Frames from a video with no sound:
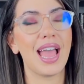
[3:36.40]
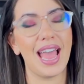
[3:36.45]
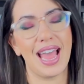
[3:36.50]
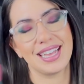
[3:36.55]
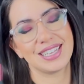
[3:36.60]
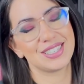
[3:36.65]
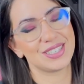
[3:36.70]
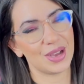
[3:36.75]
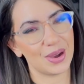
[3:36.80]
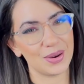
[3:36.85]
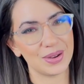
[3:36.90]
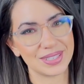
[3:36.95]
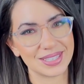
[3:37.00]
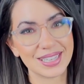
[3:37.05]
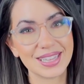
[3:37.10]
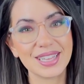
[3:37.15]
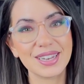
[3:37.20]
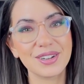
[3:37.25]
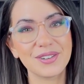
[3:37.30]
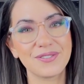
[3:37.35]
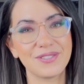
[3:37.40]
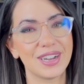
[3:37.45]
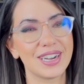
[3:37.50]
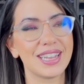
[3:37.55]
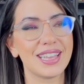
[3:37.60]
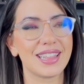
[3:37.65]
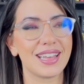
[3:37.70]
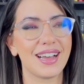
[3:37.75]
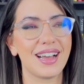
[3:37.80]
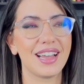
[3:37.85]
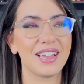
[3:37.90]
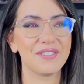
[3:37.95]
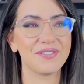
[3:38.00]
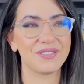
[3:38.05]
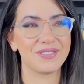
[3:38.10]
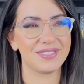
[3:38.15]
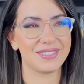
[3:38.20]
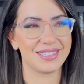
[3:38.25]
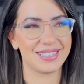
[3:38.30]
So it's a little funny that I've